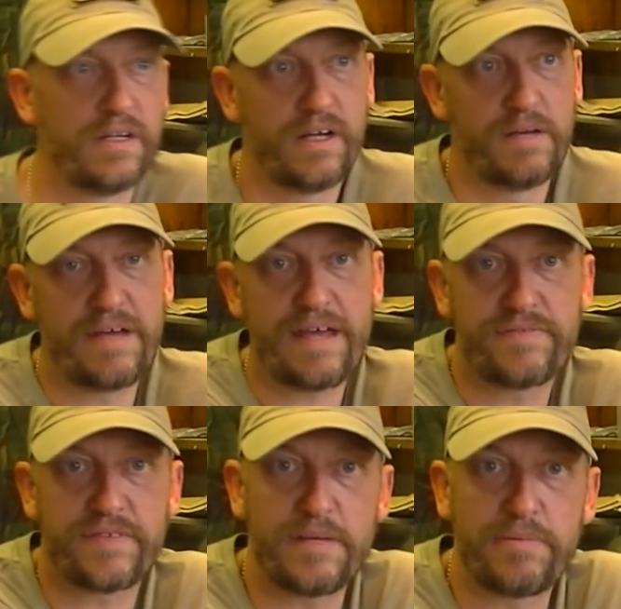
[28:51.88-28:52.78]

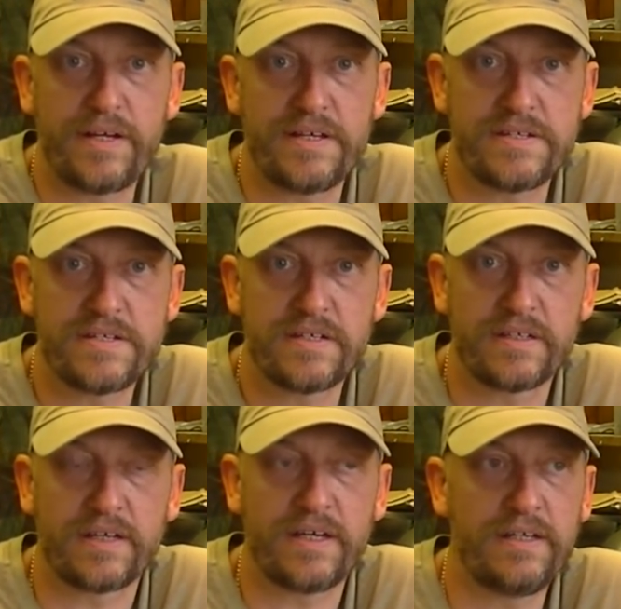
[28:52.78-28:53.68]
have their place.
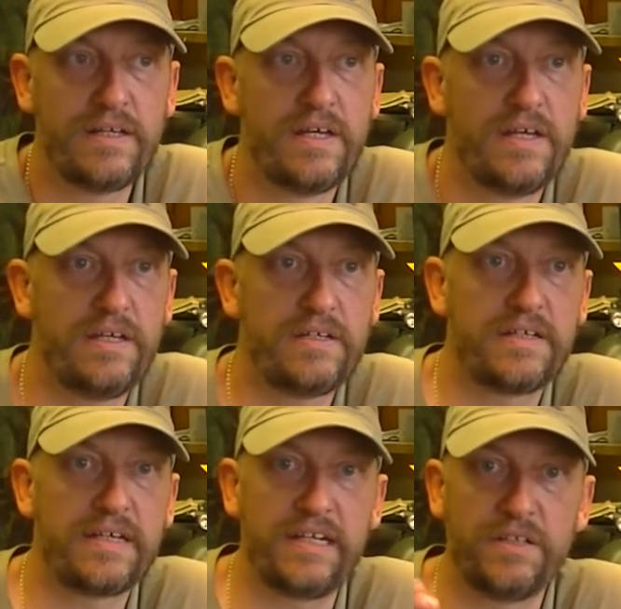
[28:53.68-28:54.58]
Okay, you
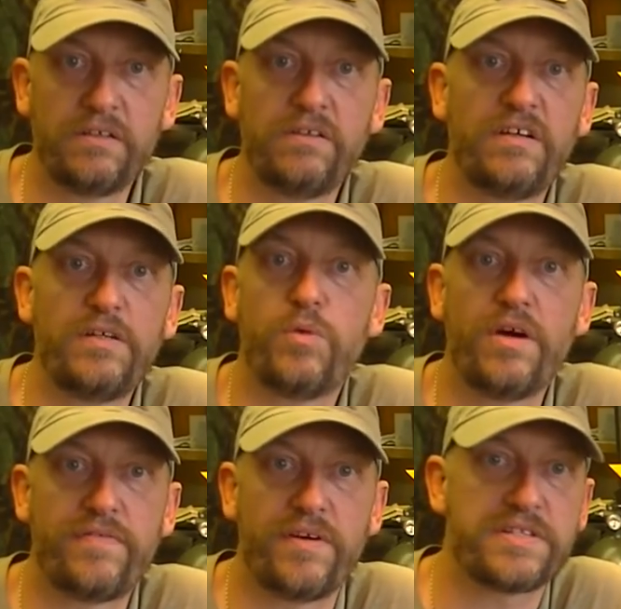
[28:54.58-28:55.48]
can get the online
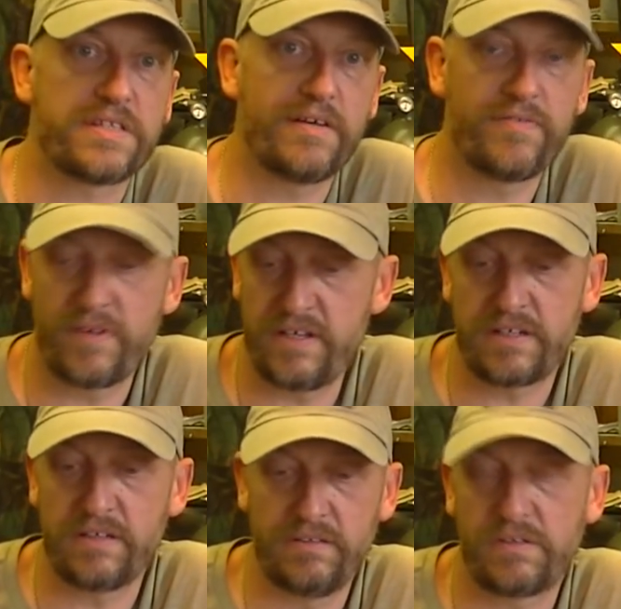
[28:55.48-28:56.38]
Wi-Fi stuff where you
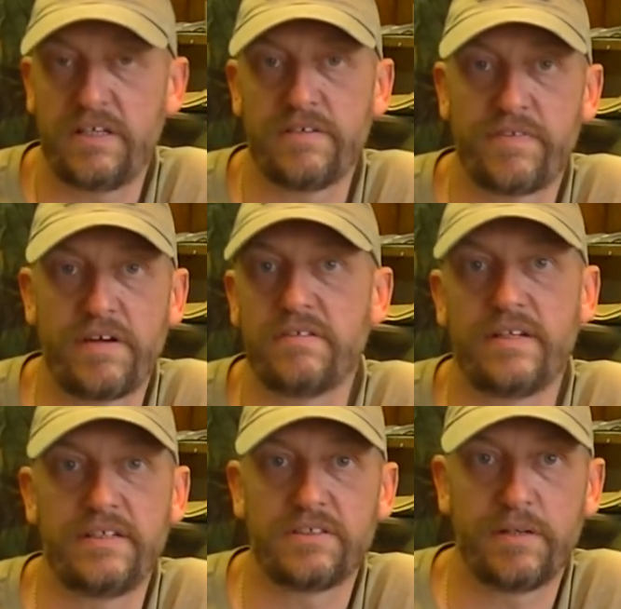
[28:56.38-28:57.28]
can look at your phone
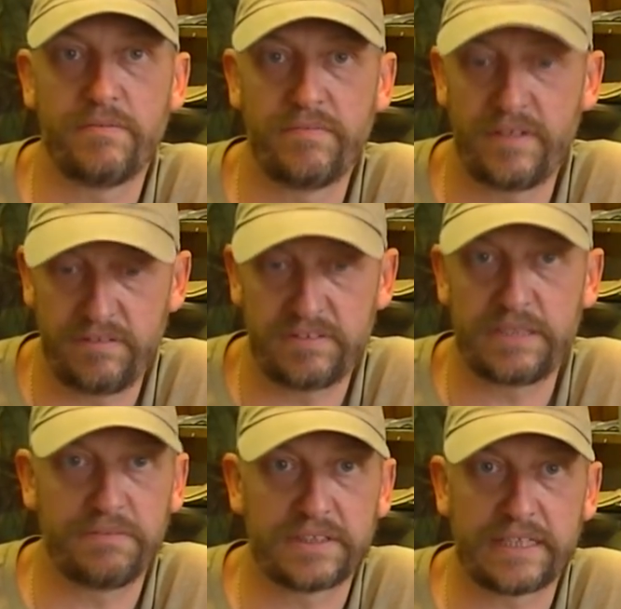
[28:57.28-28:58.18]
anytime and
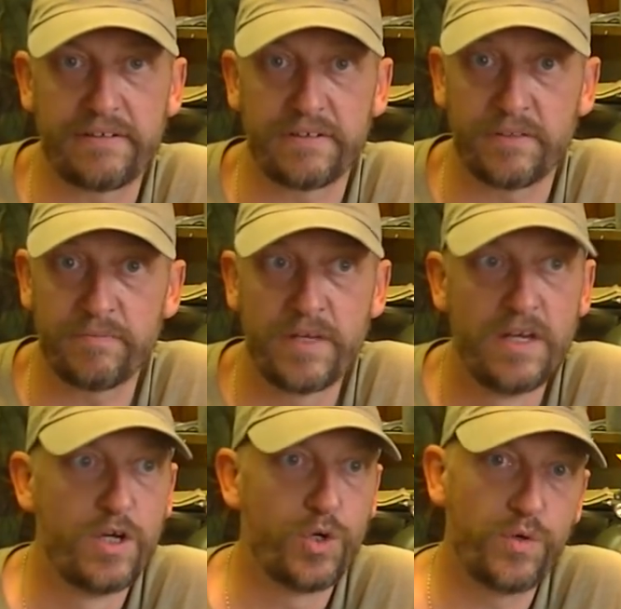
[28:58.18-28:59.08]
see what's going on,
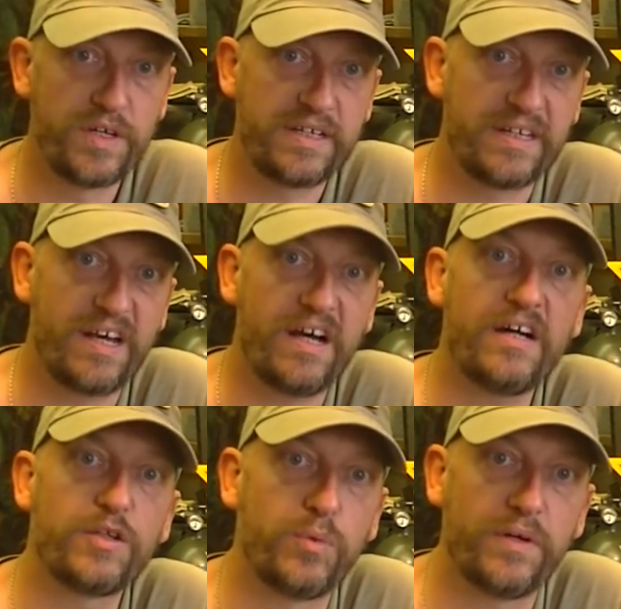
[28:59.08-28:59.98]
or you can get
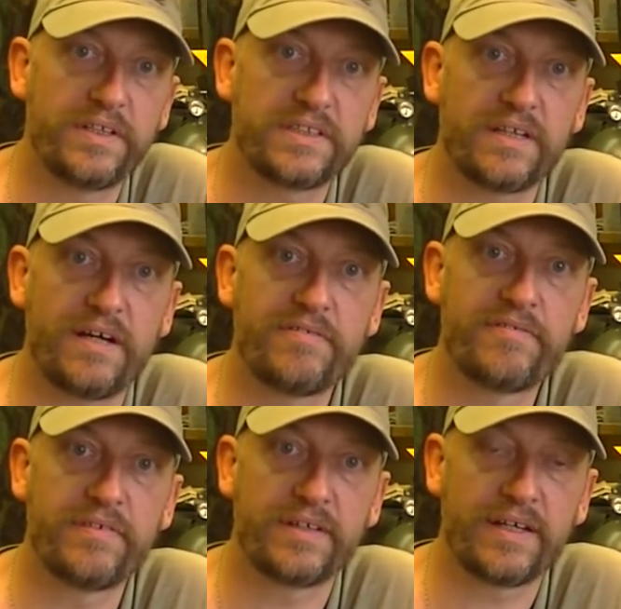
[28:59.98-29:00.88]
hardwired stuff.
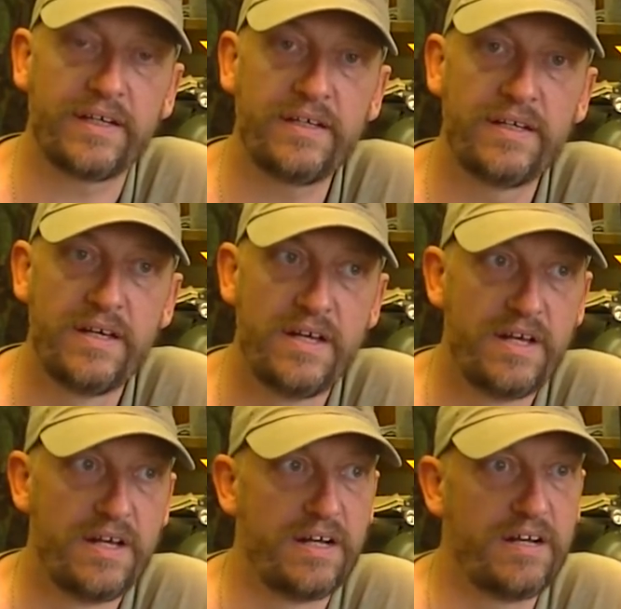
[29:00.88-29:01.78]
Okay,
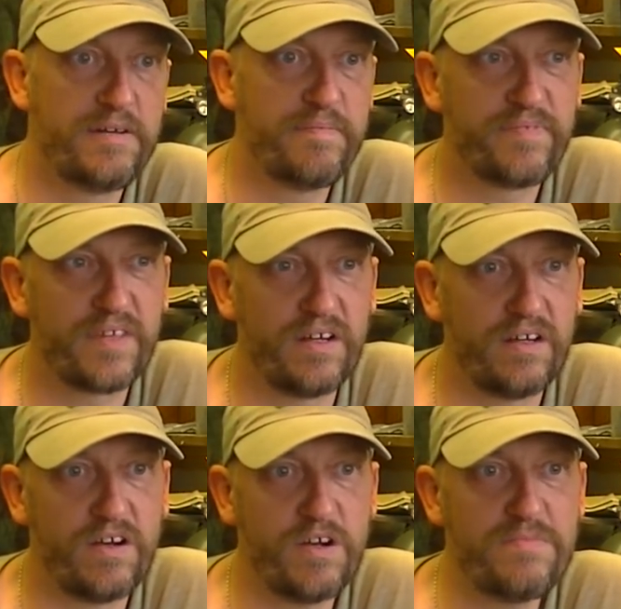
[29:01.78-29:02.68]
I'm
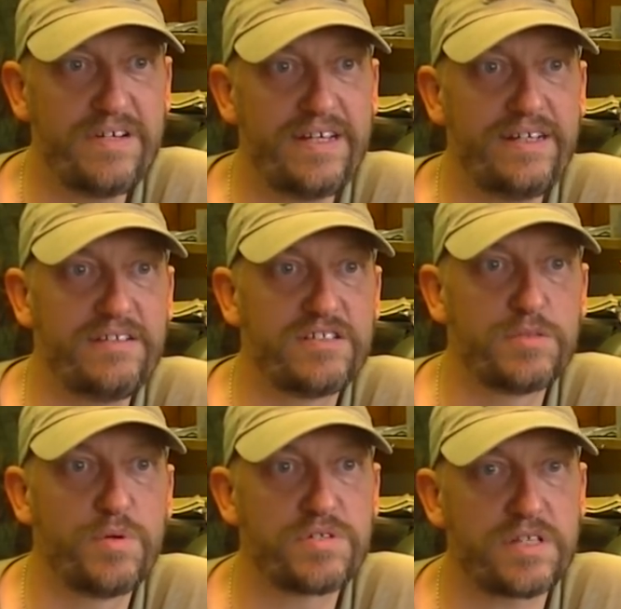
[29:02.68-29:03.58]
leaning
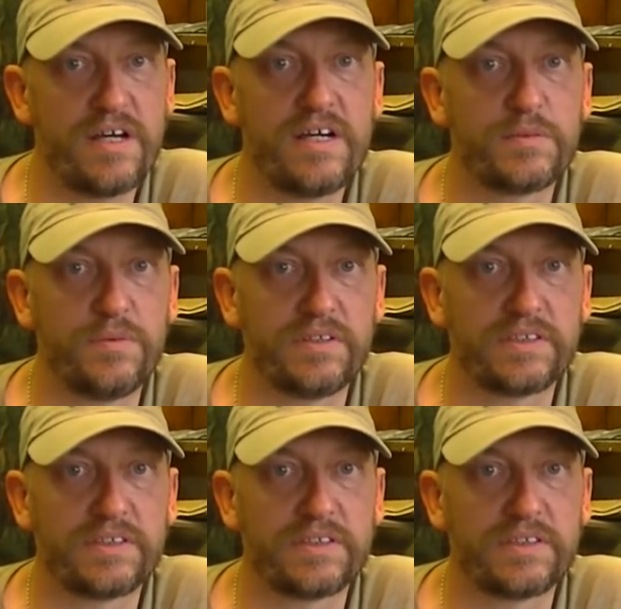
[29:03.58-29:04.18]
towards the hardwired